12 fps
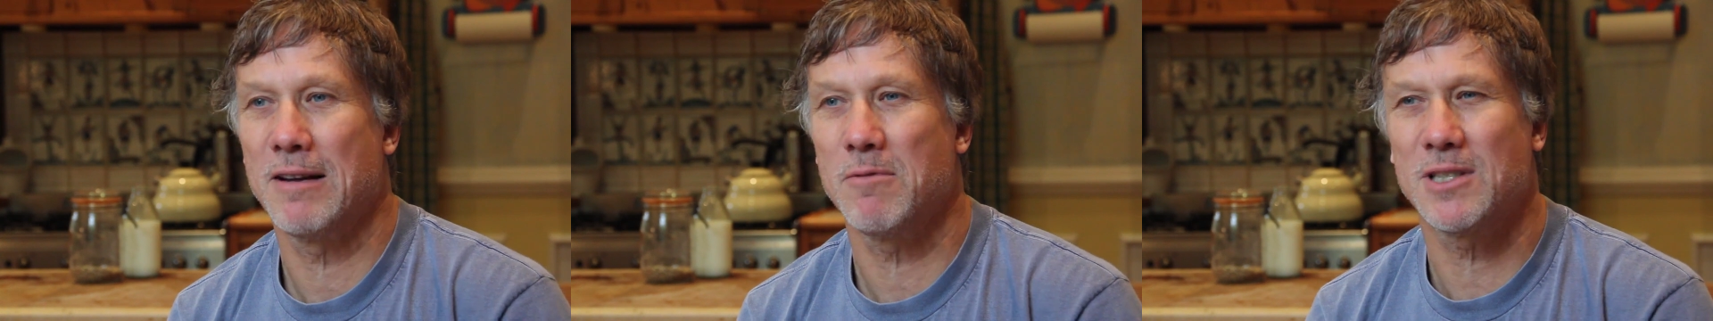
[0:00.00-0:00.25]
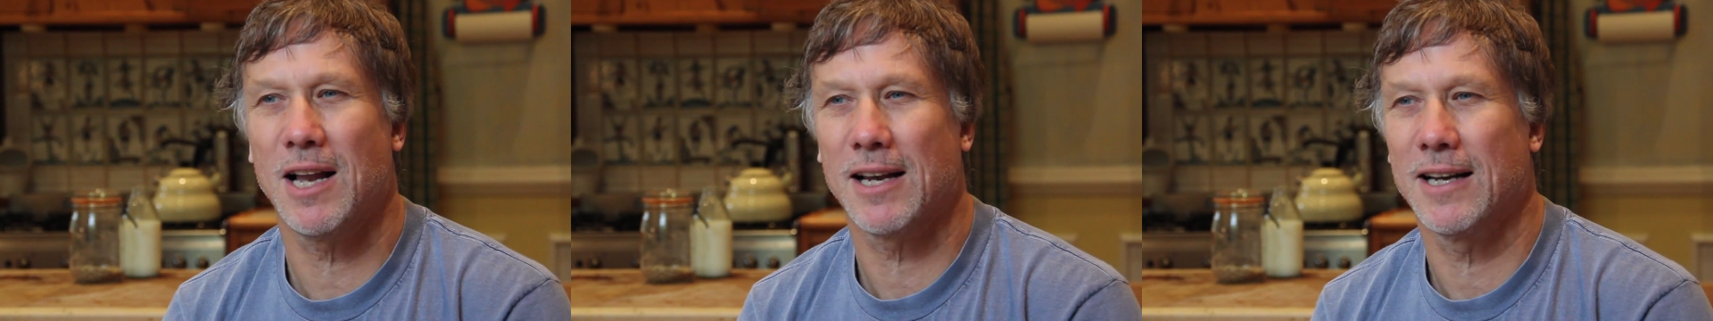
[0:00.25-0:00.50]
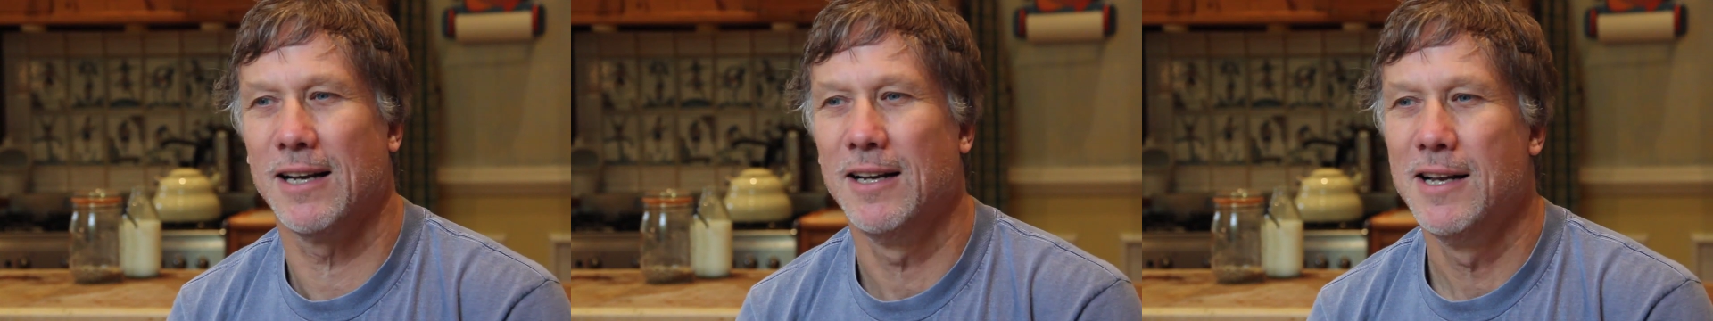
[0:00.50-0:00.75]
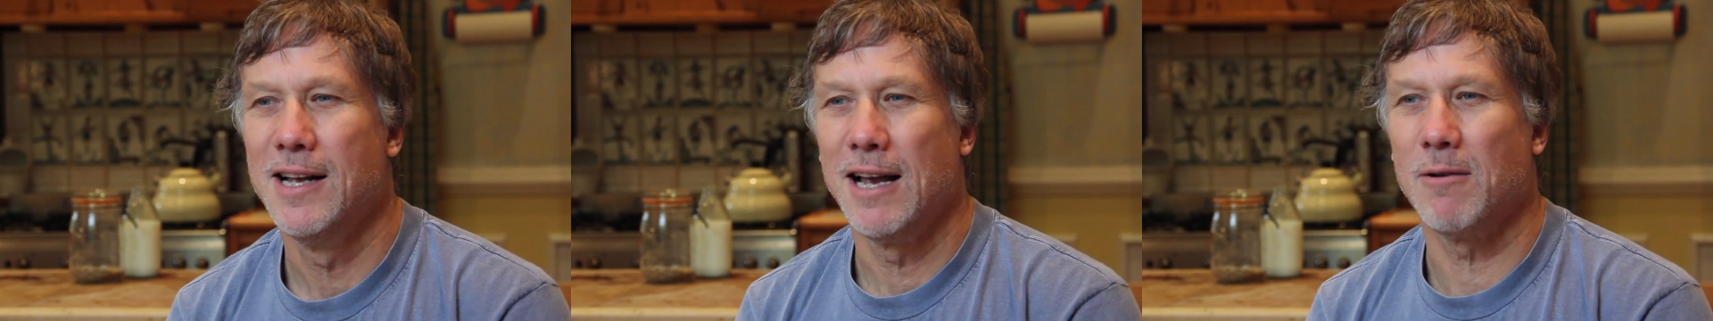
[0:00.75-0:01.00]
And it was like
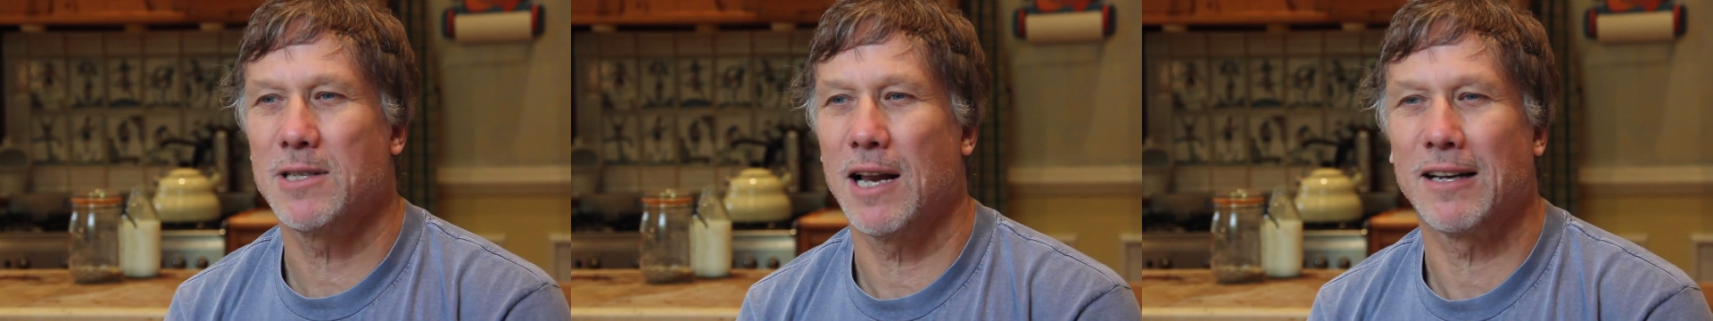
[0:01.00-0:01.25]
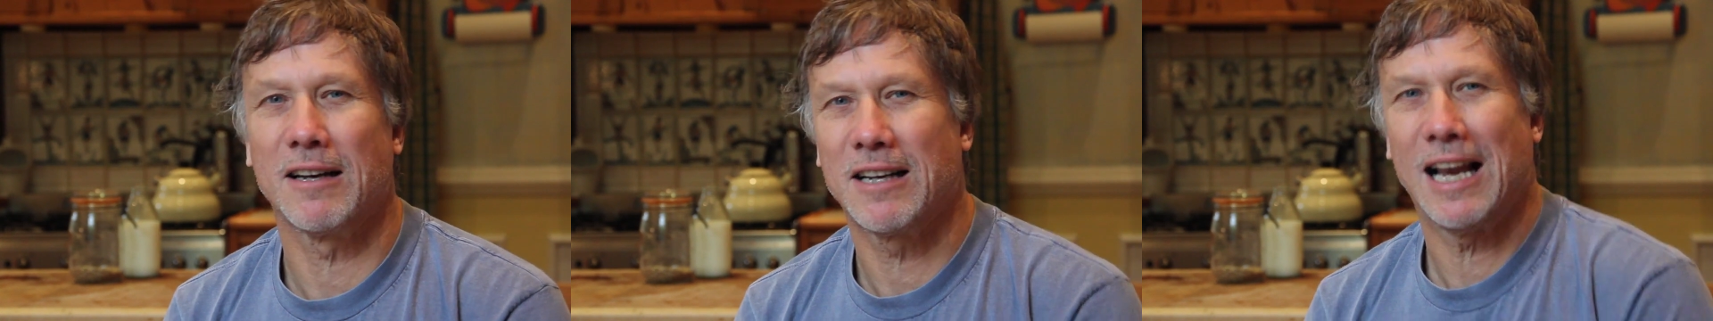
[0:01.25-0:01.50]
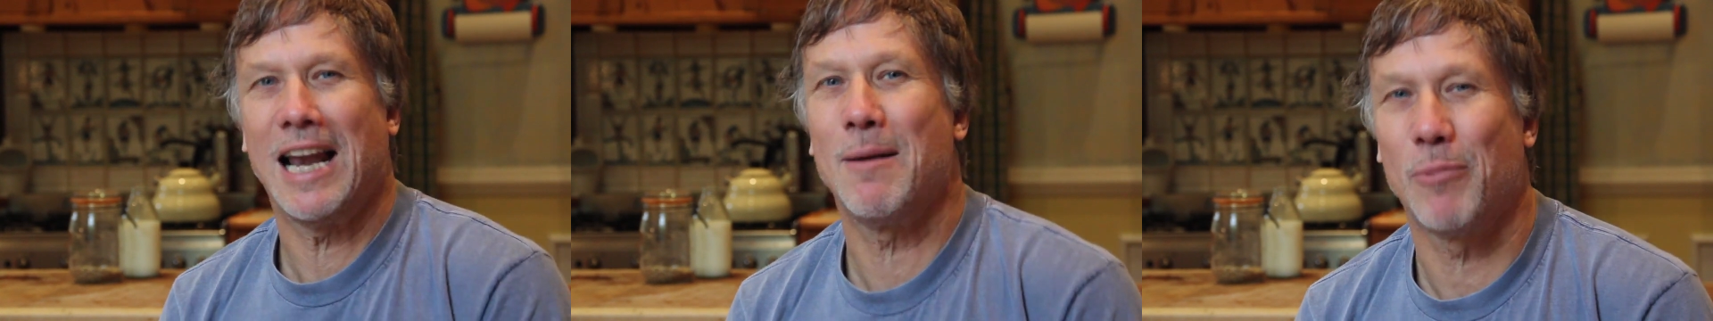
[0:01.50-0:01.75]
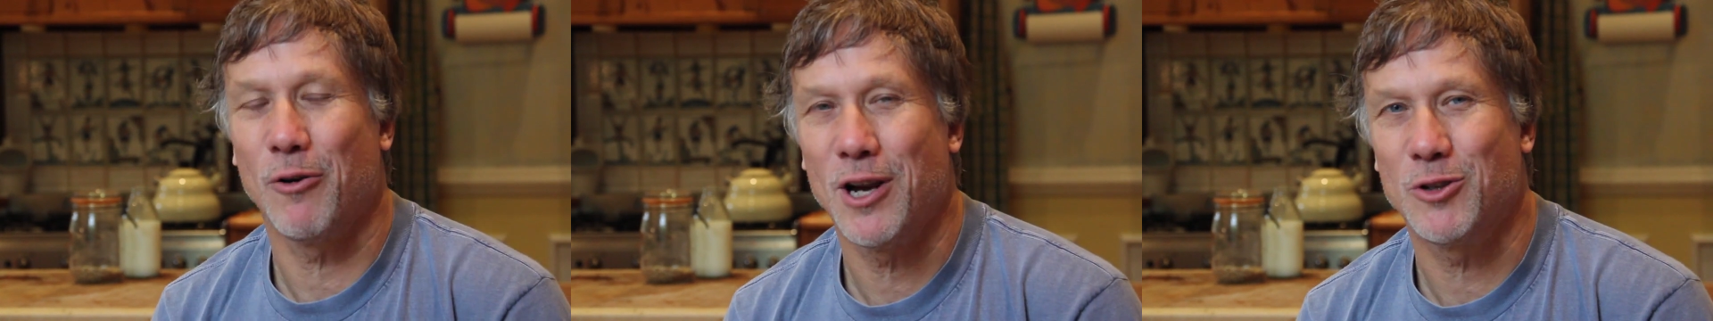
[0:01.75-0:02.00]
a
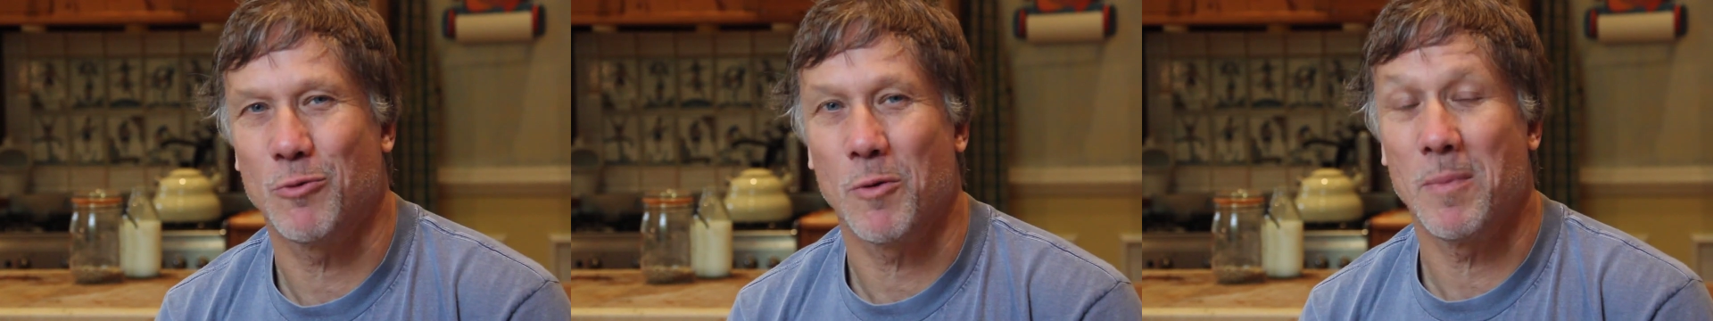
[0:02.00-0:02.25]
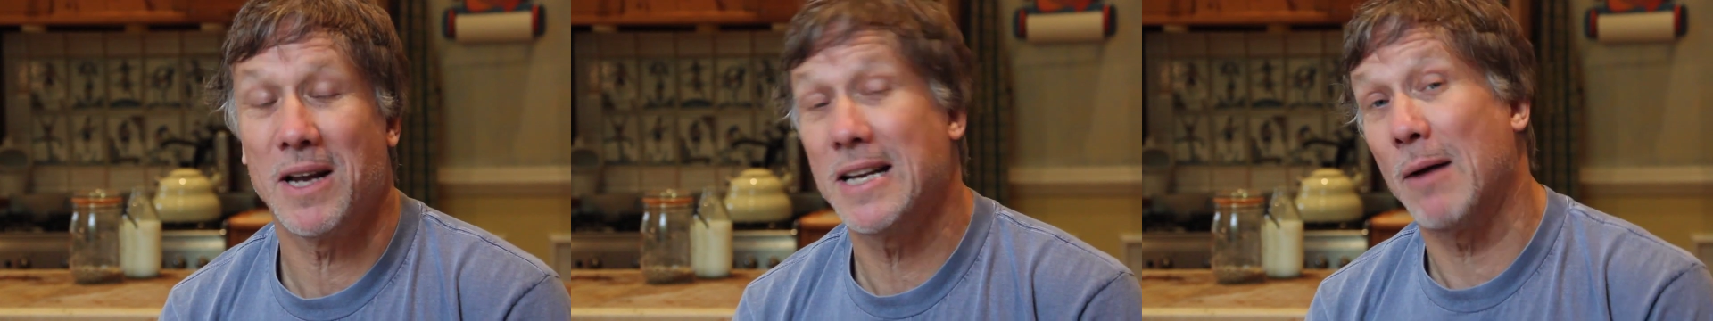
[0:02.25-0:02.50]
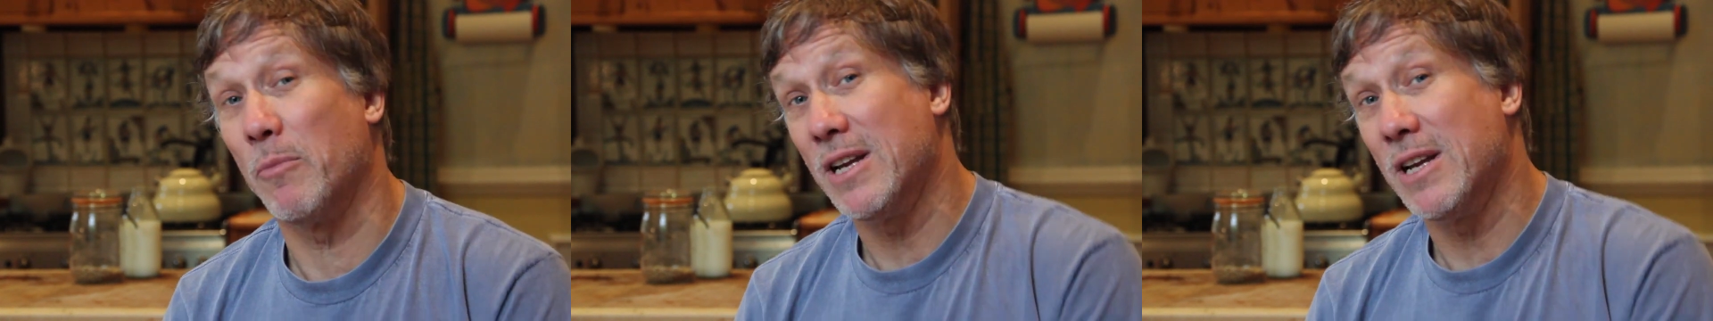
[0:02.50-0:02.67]
collaboration with my dad.